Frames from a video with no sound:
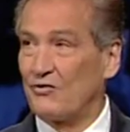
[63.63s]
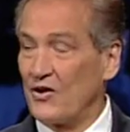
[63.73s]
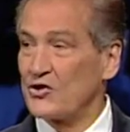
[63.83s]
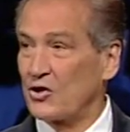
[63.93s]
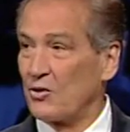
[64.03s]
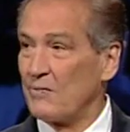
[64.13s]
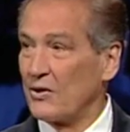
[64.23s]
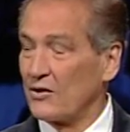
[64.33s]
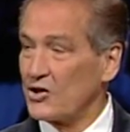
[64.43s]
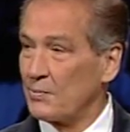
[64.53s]
physical
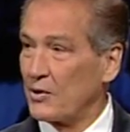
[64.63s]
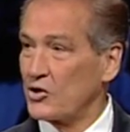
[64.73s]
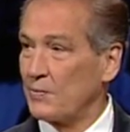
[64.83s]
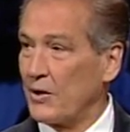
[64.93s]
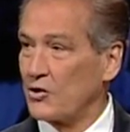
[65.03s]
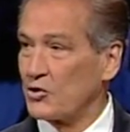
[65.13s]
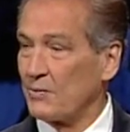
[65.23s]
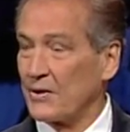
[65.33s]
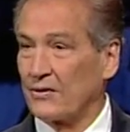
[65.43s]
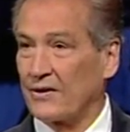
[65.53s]
buildings, but a spiritual
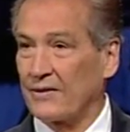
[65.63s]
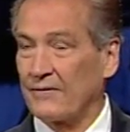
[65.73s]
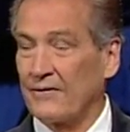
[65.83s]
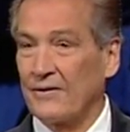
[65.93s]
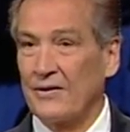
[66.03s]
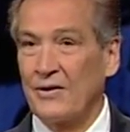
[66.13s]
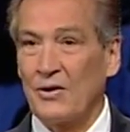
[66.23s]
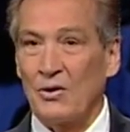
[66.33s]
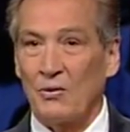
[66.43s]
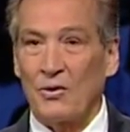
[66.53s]
building.
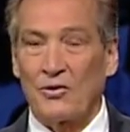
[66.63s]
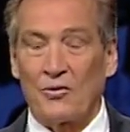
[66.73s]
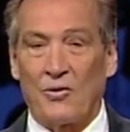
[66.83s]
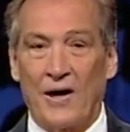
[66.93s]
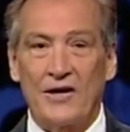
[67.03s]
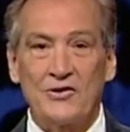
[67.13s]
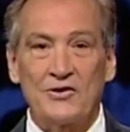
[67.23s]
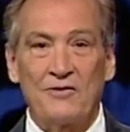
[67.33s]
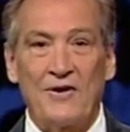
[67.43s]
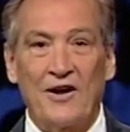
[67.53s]
With Christ
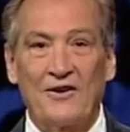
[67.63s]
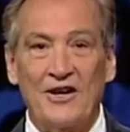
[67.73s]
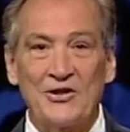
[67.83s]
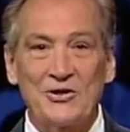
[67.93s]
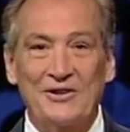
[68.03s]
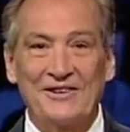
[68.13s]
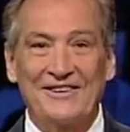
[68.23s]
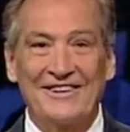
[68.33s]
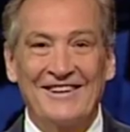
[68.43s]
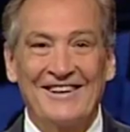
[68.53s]
the foundation,
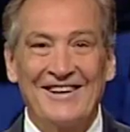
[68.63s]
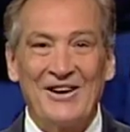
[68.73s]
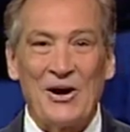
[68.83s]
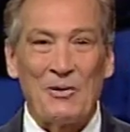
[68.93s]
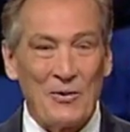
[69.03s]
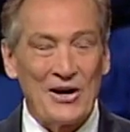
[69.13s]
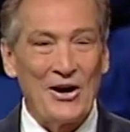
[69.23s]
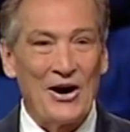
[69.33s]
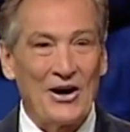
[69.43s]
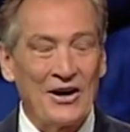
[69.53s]
uh, we
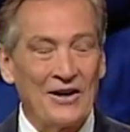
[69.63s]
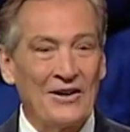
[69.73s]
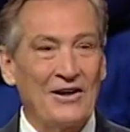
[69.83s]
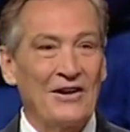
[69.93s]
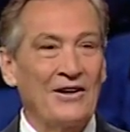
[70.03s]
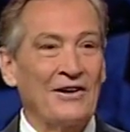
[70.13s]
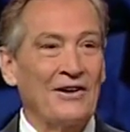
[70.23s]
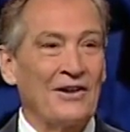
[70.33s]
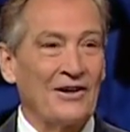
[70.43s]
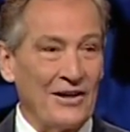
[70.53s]
are
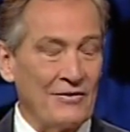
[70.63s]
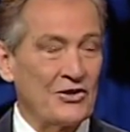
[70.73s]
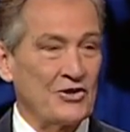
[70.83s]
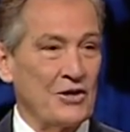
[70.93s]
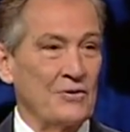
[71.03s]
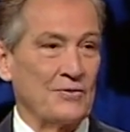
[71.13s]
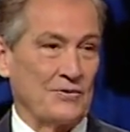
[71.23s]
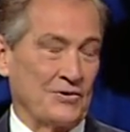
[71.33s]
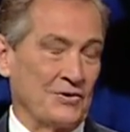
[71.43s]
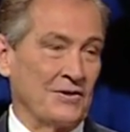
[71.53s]
living
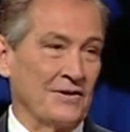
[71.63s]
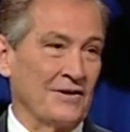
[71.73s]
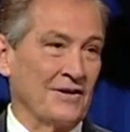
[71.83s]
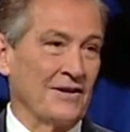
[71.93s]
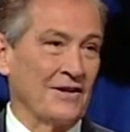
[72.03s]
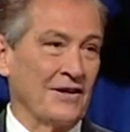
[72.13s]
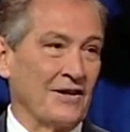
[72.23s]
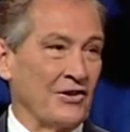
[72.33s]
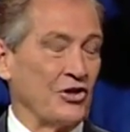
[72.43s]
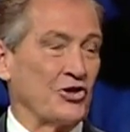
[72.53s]
stones.
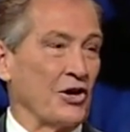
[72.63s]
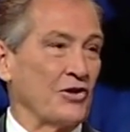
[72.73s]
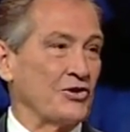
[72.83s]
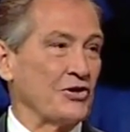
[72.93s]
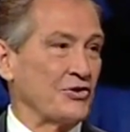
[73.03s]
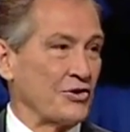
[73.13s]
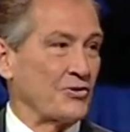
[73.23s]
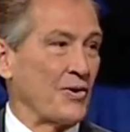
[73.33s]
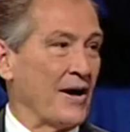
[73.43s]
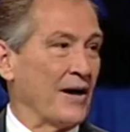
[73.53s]
The church is
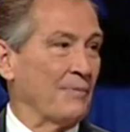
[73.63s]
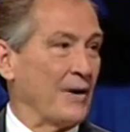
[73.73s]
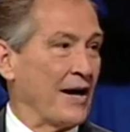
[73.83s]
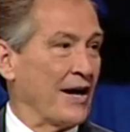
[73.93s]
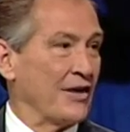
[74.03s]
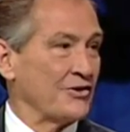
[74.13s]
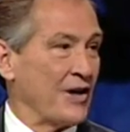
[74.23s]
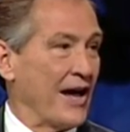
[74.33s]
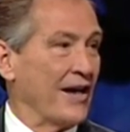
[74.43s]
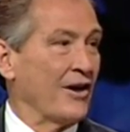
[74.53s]
described as
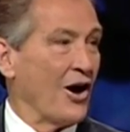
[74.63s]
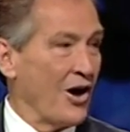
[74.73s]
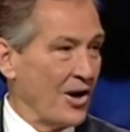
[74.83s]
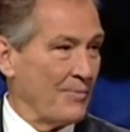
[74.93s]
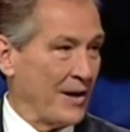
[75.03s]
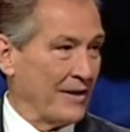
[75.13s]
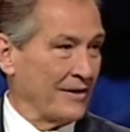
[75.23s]
an army,